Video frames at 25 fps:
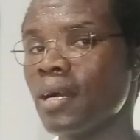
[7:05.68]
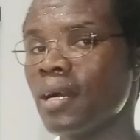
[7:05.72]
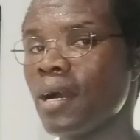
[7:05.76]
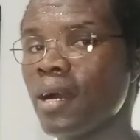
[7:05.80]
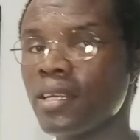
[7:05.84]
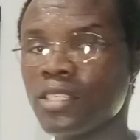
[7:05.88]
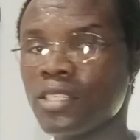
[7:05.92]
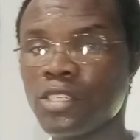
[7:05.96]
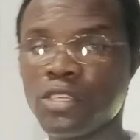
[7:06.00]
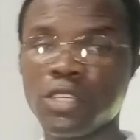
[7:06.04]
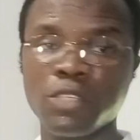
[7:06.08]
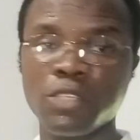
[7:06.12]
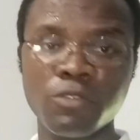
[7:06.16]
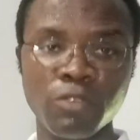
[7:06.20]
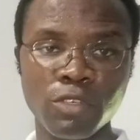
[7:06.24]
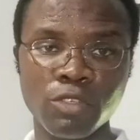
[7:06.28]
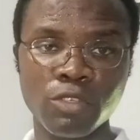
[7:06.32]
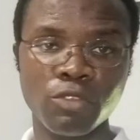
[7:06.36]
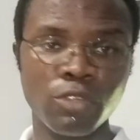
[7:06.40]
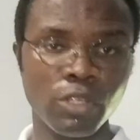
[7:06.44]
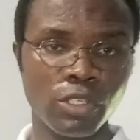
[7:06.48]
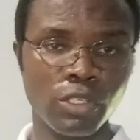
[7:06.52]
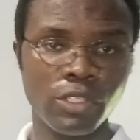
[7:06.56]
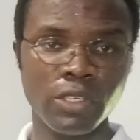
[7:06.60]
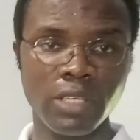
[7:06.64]
aren't used for
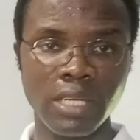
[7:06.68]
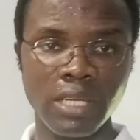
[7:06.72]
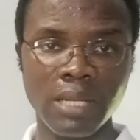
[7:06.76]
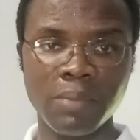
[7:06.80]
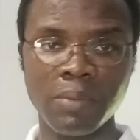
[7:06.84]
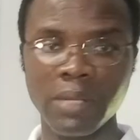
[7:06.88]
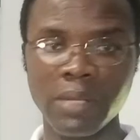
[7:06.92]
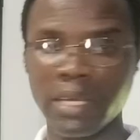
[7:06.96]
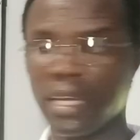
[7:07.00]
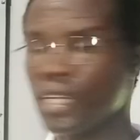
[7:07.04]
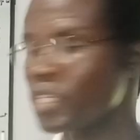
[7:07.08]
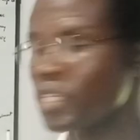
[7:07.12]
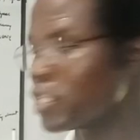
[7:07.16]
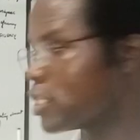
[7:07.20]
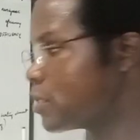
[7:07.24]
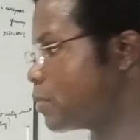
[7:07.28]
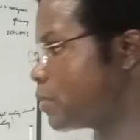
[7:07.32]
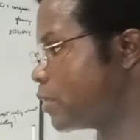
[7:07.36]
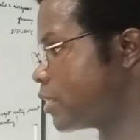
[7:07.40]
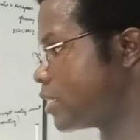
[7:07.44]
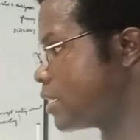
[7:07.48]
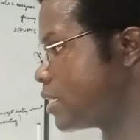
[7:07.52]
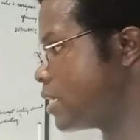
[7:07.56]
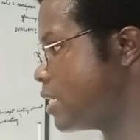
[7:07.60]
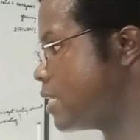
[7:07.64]
structural applications,
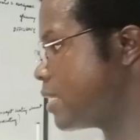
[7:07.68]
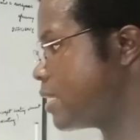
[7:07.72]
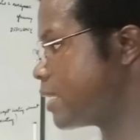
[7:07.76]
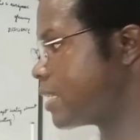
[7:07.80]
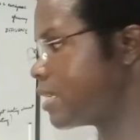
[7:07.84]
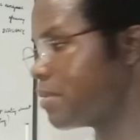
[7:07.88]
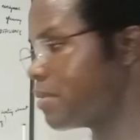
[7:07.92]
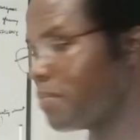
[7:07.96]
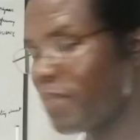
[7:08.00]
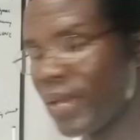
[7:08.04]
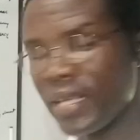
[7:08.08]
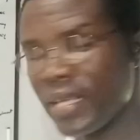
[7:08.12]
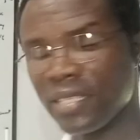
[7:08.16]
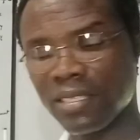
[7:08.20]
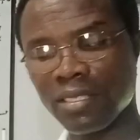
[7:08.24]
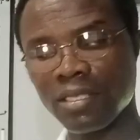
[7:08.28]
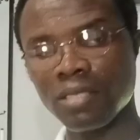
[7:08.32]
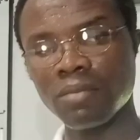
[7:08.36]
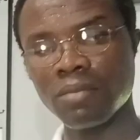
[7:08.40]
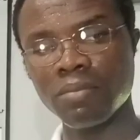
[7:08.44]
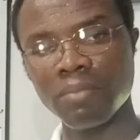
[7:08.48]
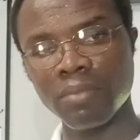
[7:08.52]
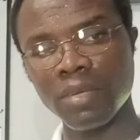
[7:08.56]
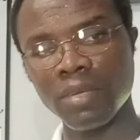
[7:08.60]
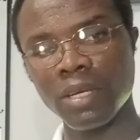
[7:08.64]
but the best
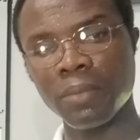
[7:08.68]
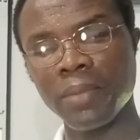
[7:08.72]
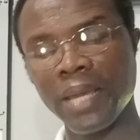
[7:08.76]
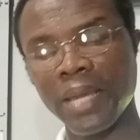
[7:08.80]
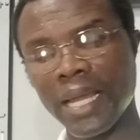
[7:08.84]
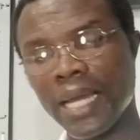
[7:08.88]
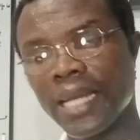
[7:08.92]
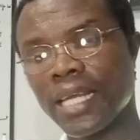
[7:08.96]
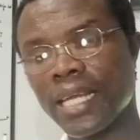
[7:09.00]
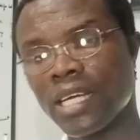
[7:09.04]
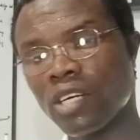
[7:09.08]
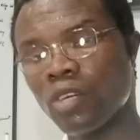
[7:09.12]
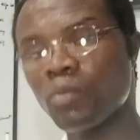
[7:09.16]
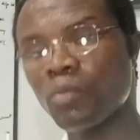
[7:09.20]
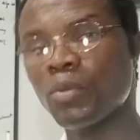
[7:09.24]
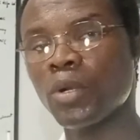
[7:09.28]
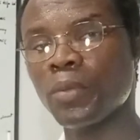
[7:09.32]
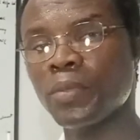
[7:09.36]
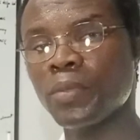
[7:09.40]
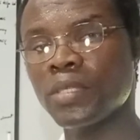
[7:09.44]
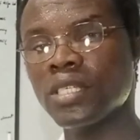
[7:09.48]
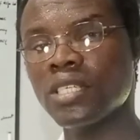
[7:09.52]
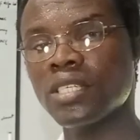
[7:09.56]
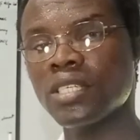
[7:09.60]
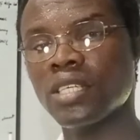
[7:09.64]
mechanical
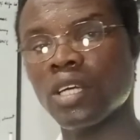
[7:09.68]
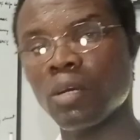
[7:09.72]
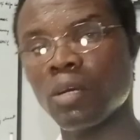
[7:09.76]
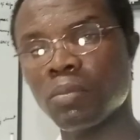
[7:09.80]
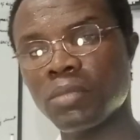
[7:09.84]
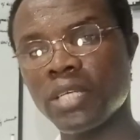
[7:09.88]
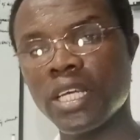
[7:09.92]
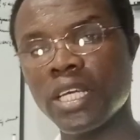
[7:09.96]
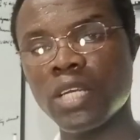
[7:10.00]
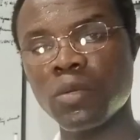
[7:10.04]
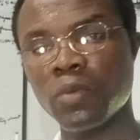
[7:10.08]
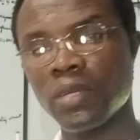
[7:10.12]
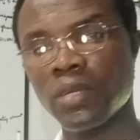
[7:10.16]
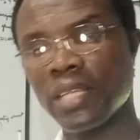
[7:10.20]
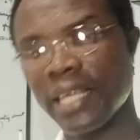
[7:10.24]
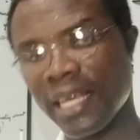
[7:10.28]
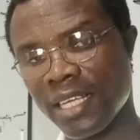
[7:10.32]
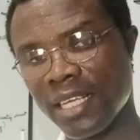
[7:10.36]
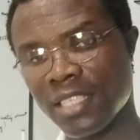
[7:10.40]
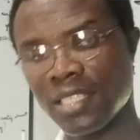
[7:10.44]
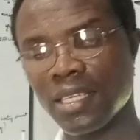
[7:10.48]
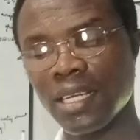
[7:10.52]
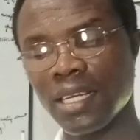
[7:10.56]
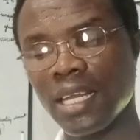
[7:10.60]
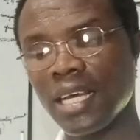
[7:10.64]
properties are obtained with
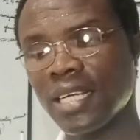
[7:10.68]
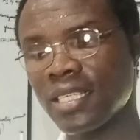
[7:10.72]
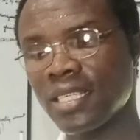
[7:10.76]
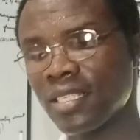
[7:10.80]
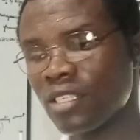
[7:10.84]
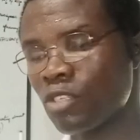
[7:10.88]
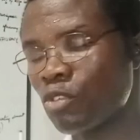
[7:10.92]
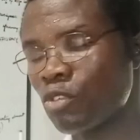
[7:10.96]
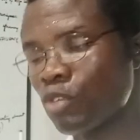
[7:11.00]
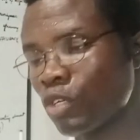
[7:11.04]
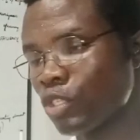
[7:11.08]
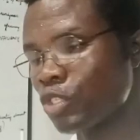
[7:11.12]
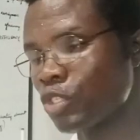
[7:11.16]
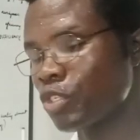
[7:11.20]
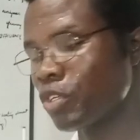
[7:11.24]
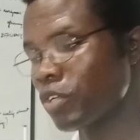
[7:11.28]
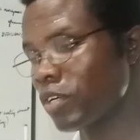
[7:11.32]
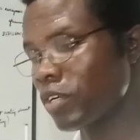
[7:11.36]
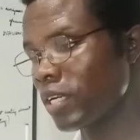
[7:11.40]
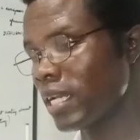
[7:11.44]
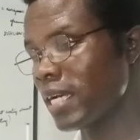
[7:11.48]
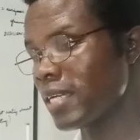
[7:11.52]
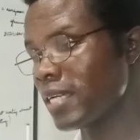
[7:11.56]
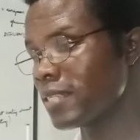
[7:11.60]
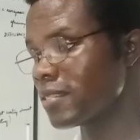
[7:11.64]
S-glass, structural
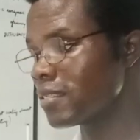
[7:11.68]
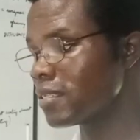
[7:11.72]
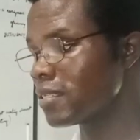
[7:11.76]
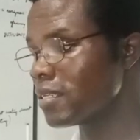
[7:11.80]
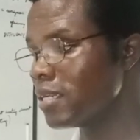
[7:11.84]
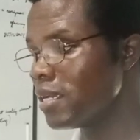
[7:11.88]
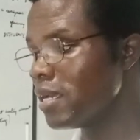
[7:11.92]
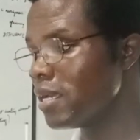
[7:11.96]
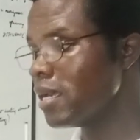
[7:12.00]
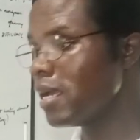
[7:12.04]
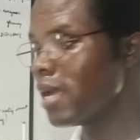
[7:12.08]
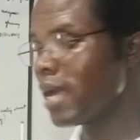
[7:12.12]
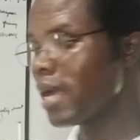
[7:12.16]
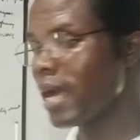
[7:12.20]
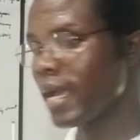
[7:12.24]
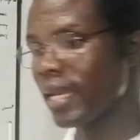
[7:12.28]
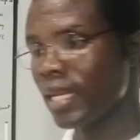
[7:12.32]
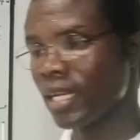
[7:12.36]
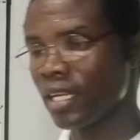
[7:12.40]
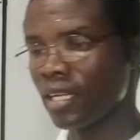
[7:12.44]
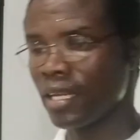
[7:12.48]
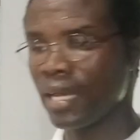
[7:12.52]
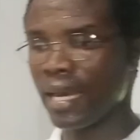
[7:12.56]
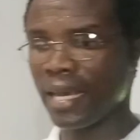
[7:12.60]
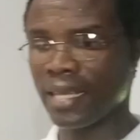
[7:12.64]
glass, and
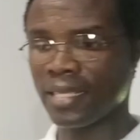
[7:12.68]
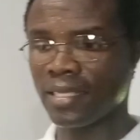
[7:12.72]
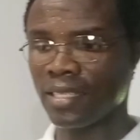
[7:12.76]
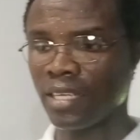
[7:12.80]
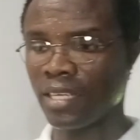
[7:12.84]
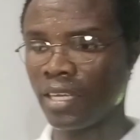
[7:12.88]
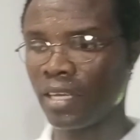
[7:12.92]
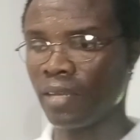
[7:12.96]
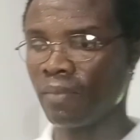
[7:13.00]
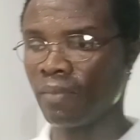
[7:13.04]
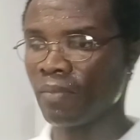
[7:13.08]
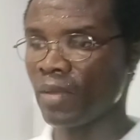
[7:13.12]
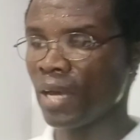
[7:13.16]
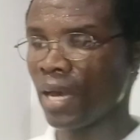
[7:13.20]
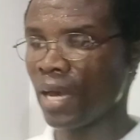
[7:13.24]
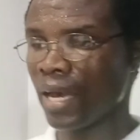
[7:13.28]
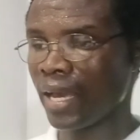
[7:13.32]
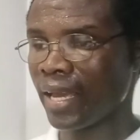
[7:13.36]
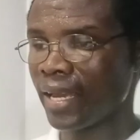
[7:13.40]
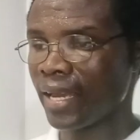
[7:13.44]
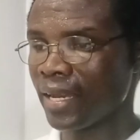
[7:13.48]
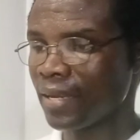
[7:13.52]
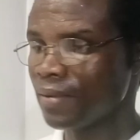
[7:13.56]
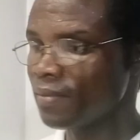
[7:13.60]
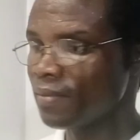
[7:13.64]
it has a
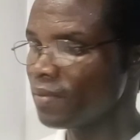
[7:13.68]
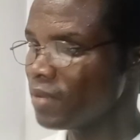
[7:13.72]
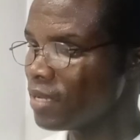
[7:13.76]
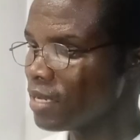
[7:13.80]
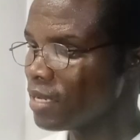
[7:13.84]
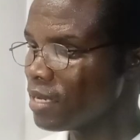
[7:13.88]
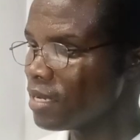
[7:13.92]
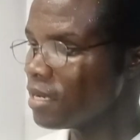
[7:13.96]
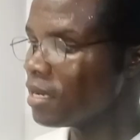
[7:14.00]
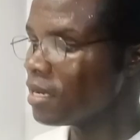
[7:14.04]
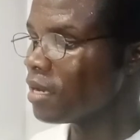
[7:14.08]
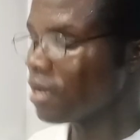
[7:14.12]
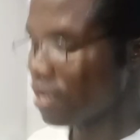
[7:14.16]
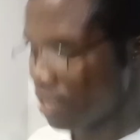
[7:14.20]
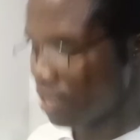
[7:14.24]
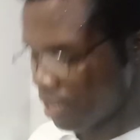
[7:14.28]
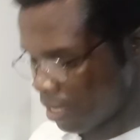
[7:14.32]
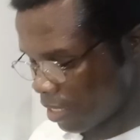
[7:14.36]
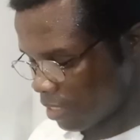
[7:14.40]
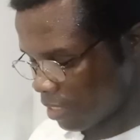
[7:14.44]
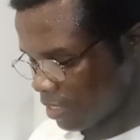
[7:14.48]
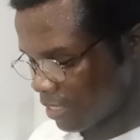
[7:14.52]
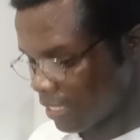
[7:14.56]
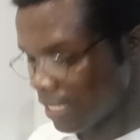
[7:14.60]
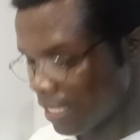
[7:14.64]
higher
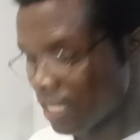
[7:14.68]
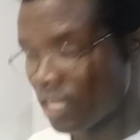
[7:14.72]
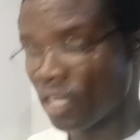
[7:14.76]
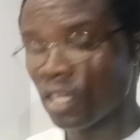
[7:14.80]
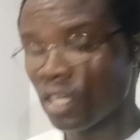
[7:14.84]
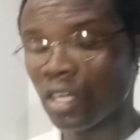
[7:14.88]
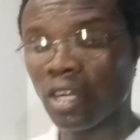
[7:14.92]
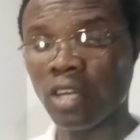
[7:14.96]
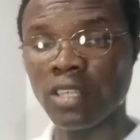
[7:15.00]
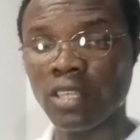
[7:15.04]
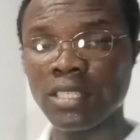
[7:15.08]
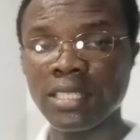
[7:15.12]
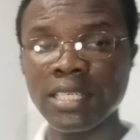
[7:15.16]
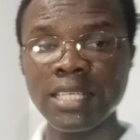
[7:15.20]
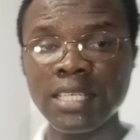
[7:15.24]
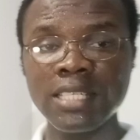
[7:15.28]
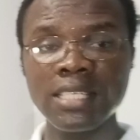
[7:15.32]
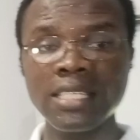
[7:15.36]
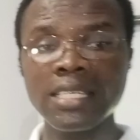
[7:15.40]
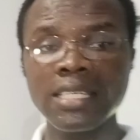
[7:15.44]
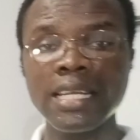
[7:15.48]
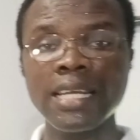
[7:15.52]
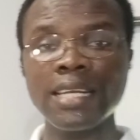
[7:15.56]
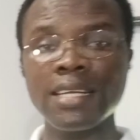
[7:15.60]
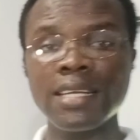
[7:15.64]
silicon
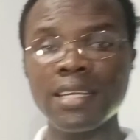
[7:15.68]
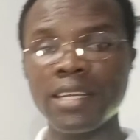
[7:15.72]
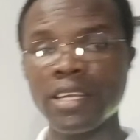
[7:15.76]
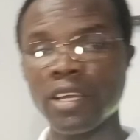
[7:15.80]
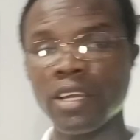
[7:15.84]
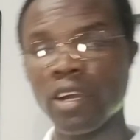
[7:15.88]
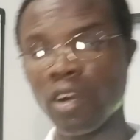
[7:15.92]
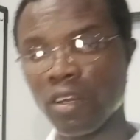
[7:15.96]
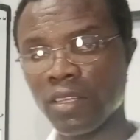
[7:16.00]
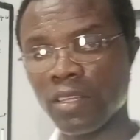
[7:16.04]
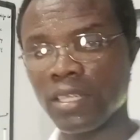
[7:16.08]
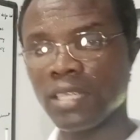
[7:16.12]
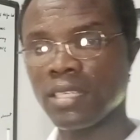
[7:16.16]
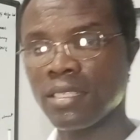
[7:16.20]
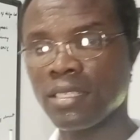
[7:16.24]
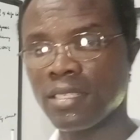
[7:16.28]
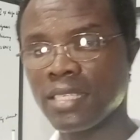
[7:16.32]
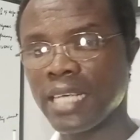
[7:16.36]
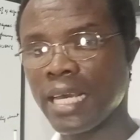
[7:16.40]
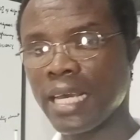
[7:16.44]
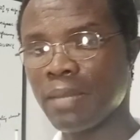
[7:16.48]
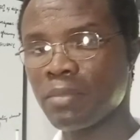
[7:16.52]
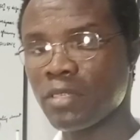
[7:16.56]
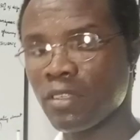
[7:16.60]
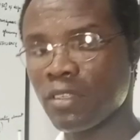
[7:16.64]
content than the other
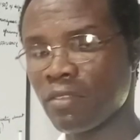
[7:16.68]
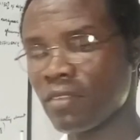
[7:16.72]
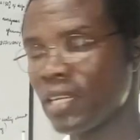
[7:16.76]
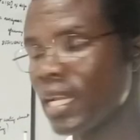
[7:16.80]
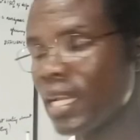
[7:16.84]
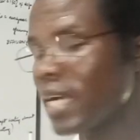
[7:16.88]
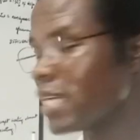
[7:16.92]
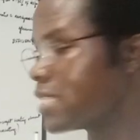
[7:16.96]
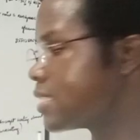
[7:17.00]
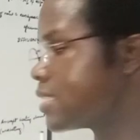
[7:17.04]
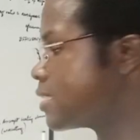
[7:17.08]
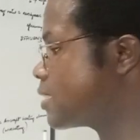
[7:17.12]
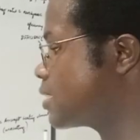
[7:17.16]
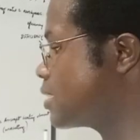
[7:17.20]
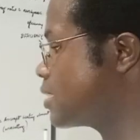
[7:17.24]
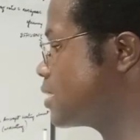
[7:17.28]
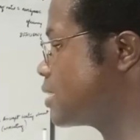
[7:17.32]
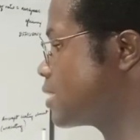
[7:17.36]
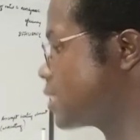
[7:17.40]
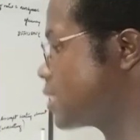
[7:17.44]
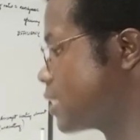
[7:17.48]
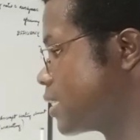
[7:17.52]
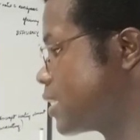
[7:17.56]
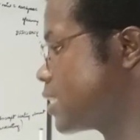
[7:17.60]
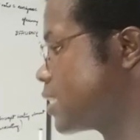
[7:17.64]
types of glass
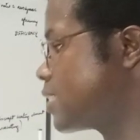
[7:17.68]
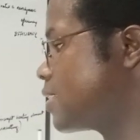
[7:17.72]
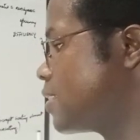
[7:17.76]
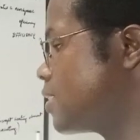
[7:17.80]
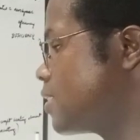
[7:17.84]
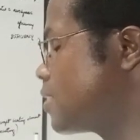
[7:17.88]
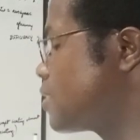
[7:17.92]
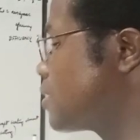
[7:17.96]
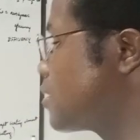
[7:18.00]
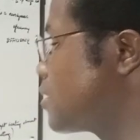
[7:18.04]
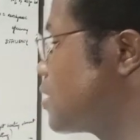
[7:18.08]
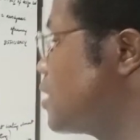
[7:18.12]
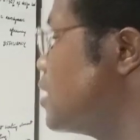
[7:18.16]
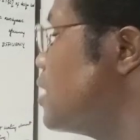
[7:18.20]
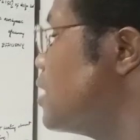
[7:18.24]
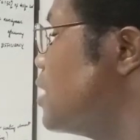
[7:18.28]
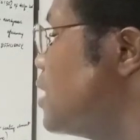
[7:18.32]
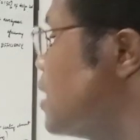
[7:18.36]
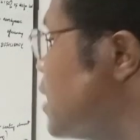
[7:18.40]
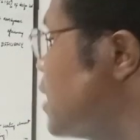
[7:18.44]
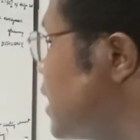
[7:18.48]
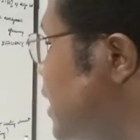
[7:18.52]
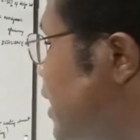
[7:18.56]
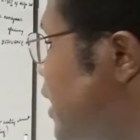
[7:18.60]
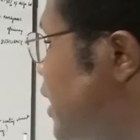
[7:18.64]
that exist.
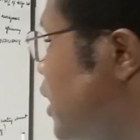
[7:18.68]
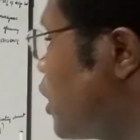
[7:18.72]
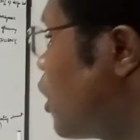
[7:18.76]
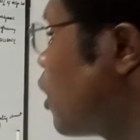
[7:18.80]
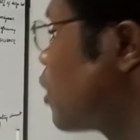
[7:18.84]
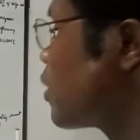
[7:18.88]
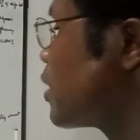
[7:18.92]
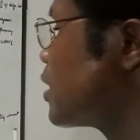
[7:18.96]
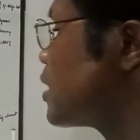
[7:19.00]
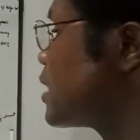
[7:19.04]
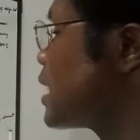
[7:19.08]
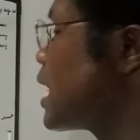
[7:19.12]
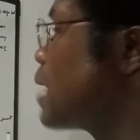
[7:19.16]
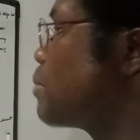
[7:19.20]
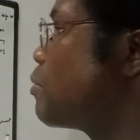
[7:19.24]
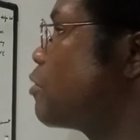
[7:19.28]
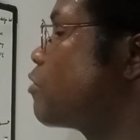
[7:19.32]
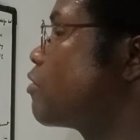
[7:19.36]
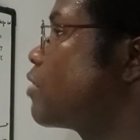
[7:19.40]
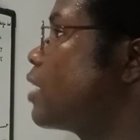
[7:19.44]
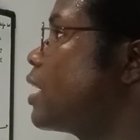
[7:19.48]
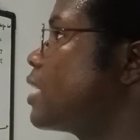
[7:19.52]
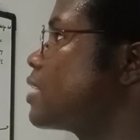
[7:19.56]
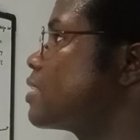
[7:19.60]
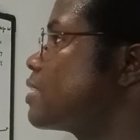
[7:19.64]
The other type
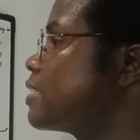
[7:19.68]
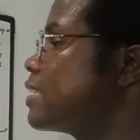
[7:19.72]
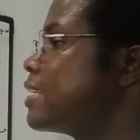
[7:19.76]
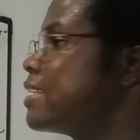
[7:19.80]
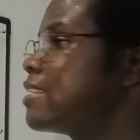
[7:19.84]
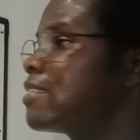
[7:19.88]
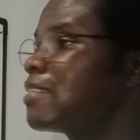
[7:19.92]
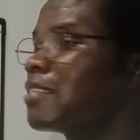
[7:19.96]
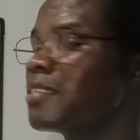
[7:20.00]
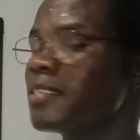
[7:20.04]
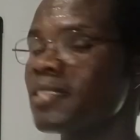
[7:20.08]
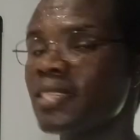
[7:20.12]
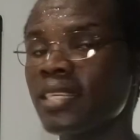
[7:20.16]
of glass is the